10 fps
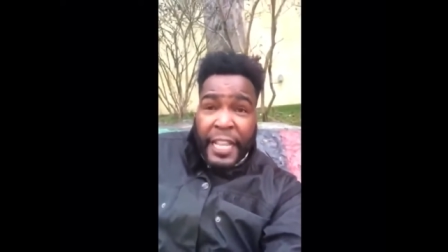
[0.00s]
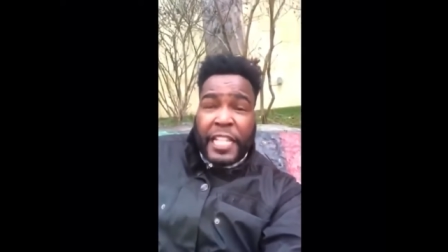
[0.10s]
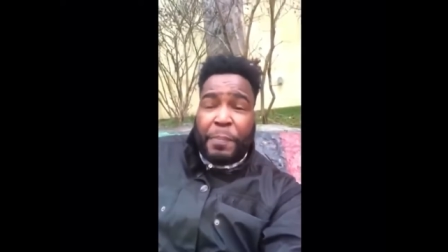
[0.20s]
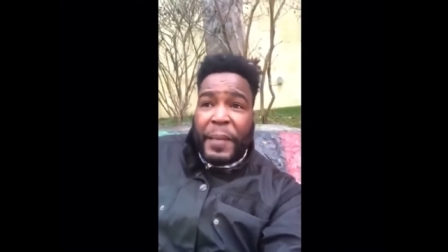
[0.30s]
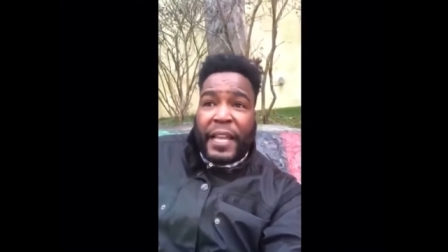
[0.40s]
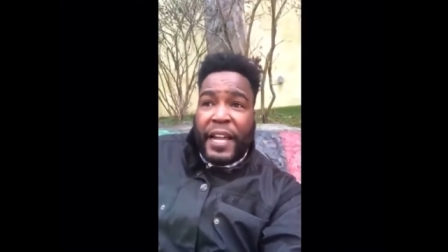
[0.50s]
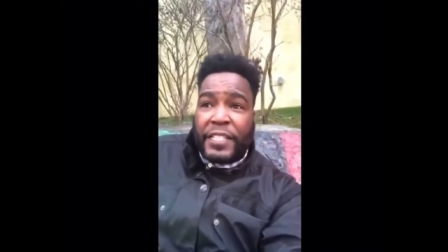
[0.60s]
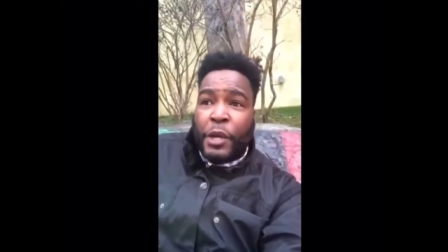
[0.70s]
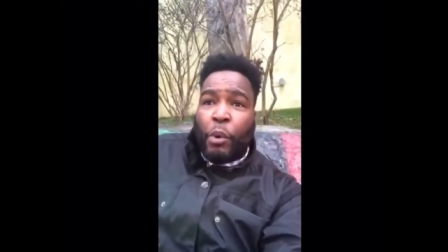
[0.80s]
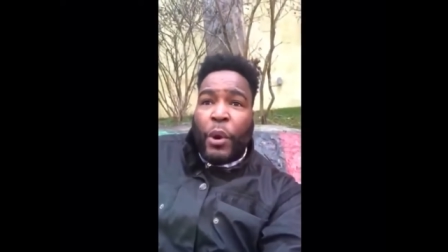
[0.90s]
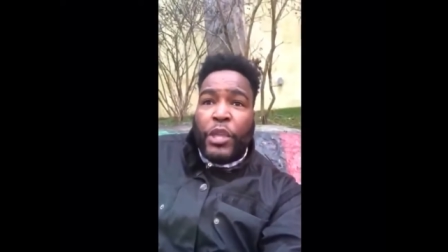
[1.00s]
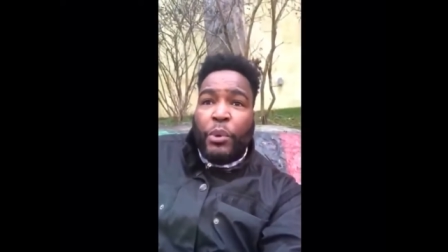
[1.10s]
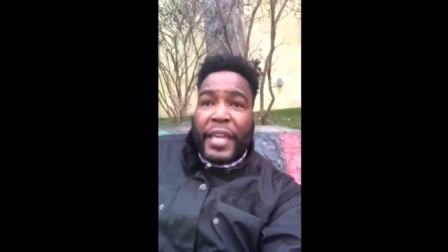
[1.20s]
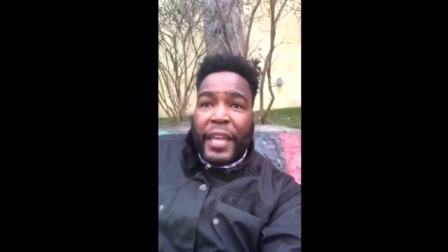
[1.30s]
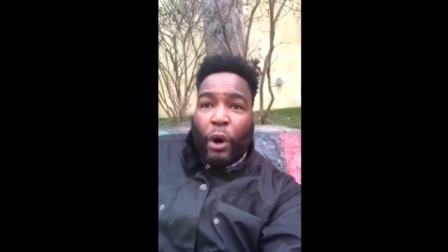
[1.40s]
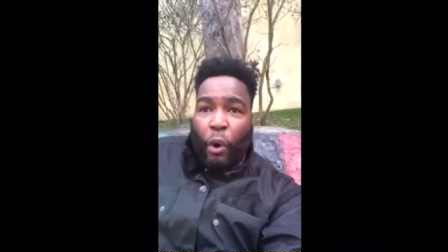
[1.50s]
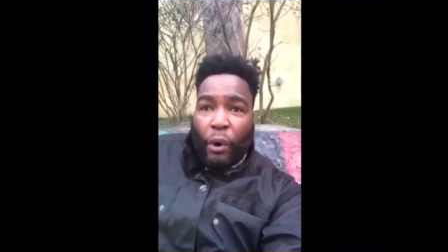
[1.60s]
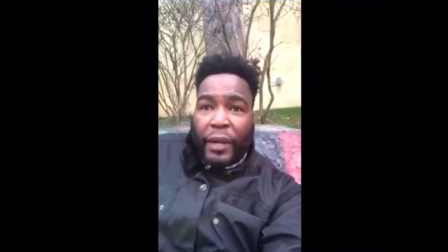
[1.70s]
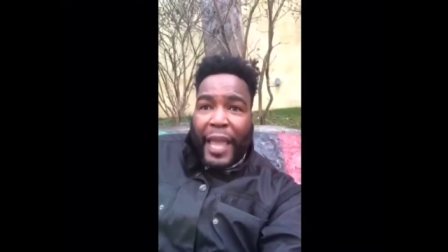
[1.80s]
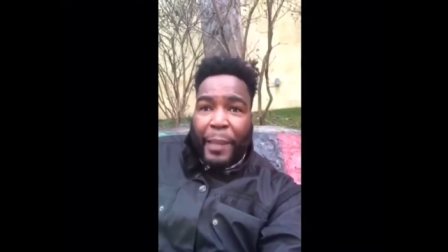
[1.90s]
is because when you get
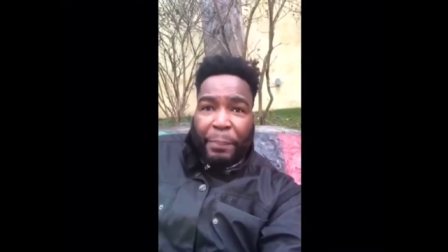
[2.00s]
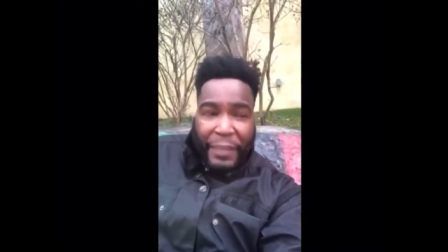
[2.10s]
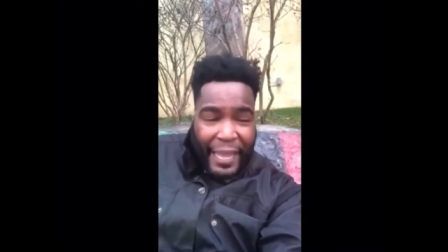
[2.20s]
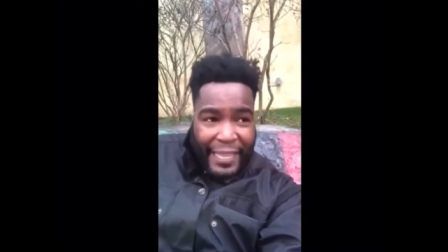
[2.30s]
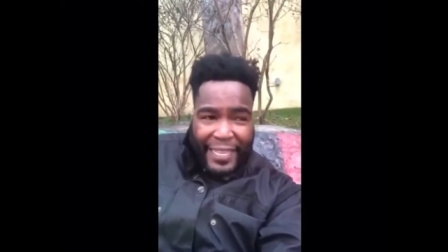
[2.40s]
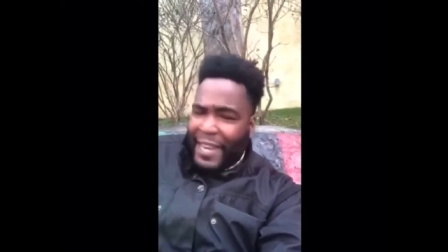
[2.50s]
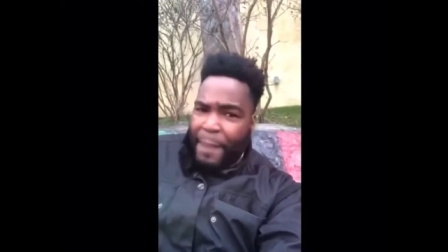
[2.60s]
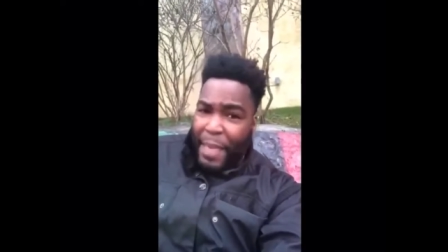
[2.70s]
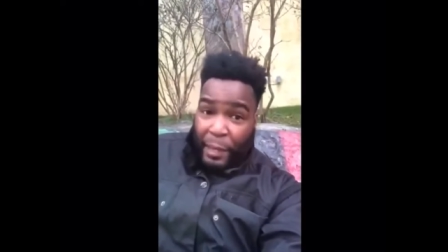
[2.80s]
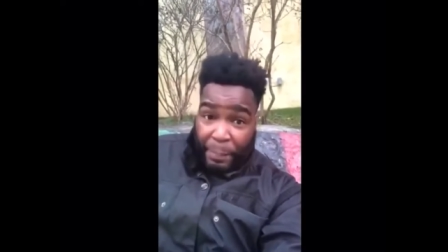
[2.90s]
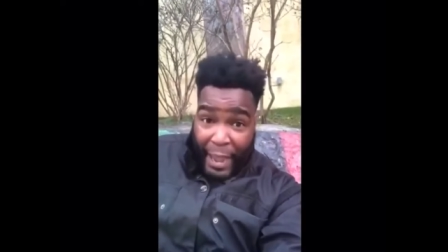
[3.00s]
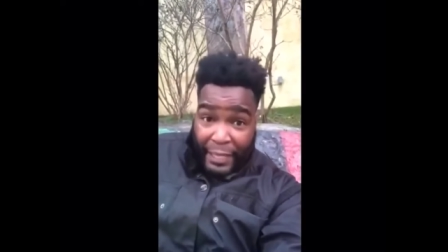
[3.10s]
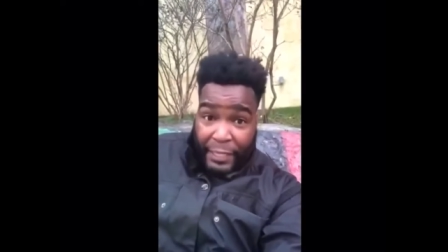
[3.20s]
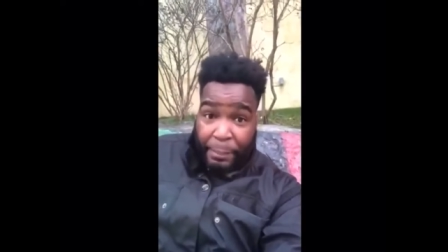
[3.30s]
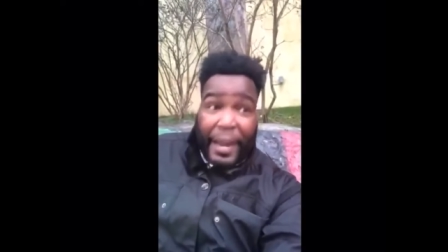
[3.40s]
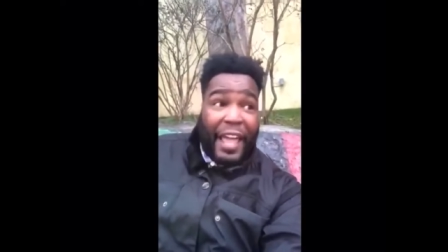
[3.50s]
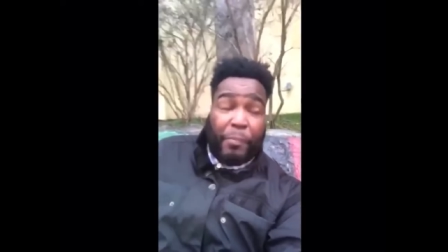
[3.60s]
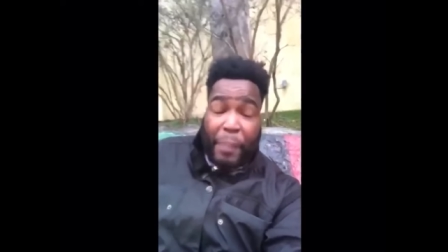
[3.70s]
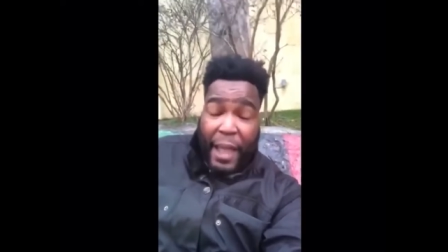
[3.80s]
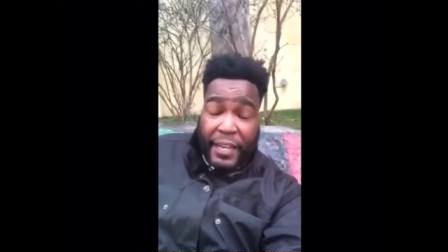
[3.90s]
on a plane, and I'm not a pilot, but I
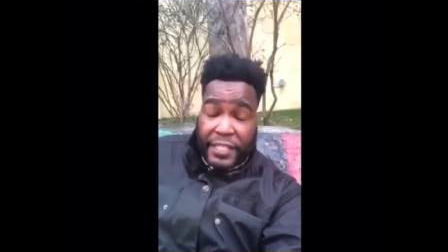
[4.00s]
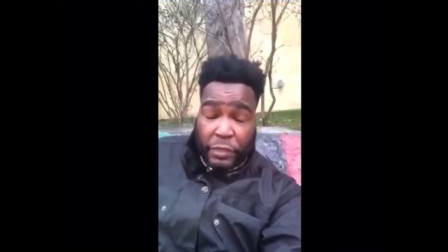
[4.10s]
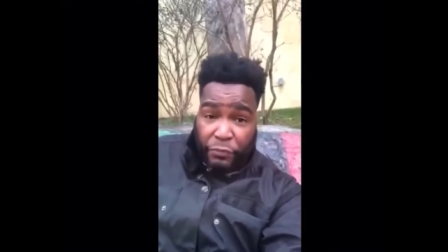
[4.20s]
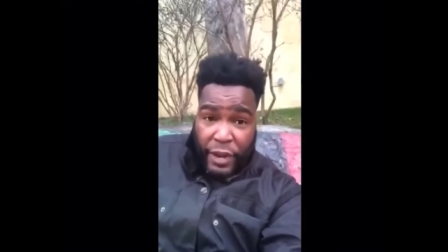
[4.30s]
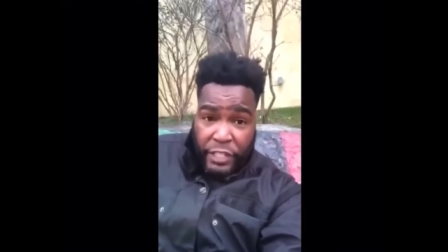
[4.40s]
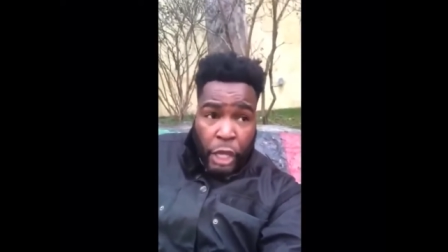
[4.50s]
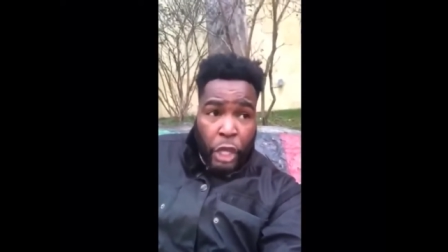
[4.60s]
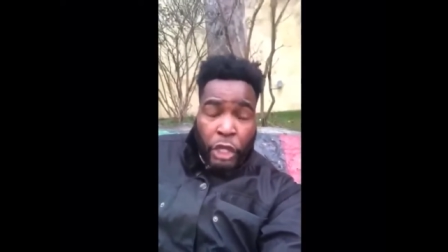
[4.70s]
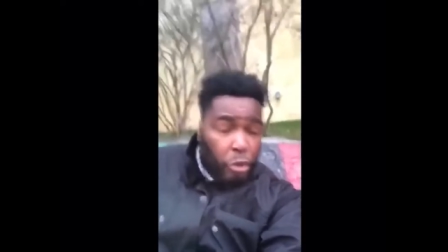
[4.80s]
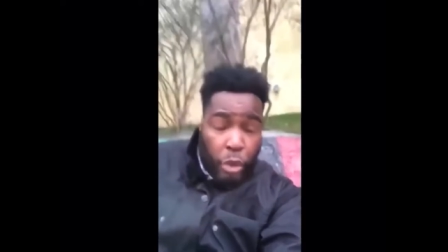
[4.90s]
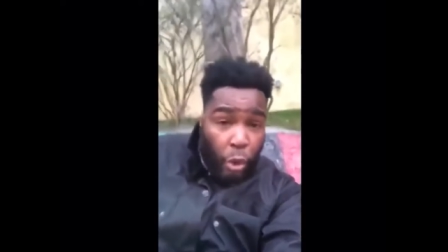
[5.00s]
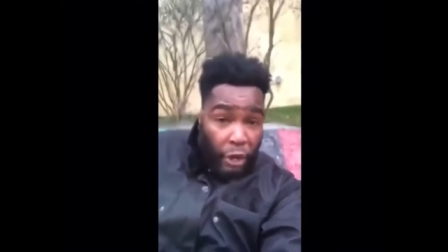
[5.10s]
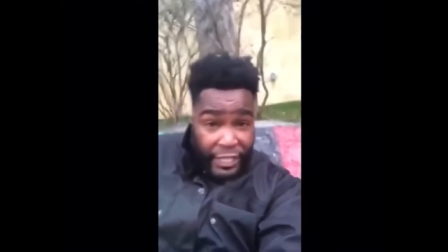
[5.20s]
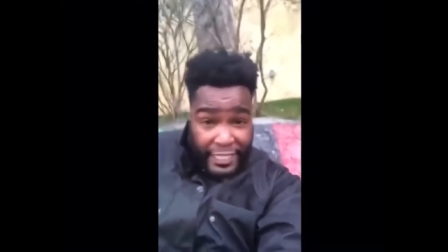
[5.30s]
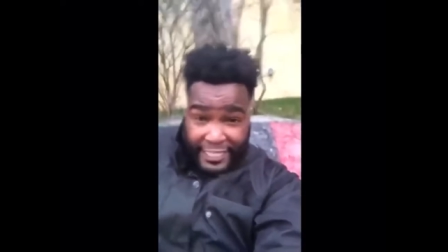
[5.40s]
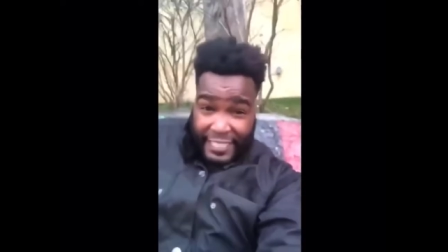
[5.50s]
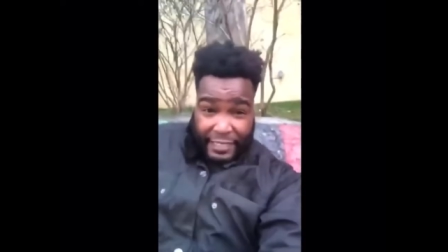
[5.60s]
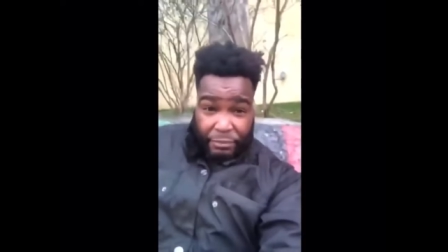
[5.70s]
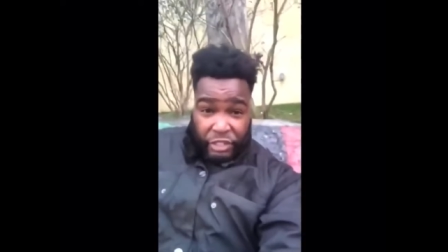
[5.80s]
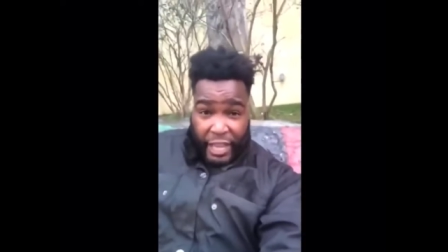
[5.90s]
have pilots as friends, you do all your
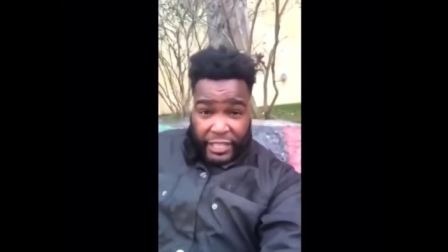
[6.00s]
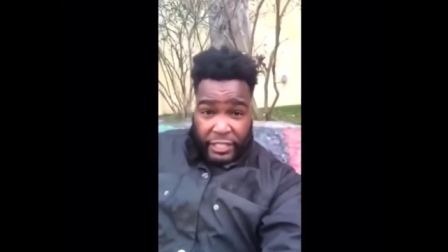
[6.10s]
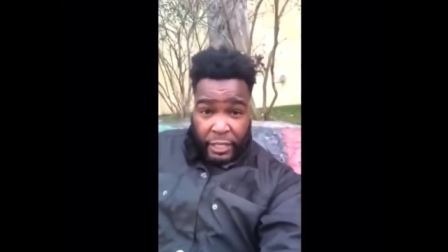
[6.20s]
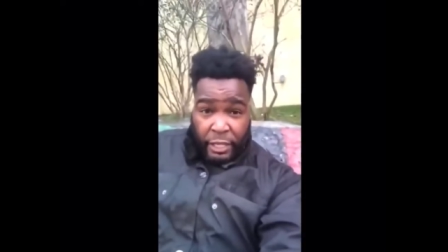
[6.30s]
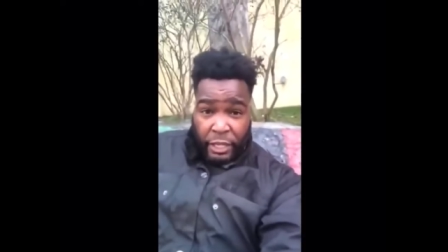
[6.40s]
system checks.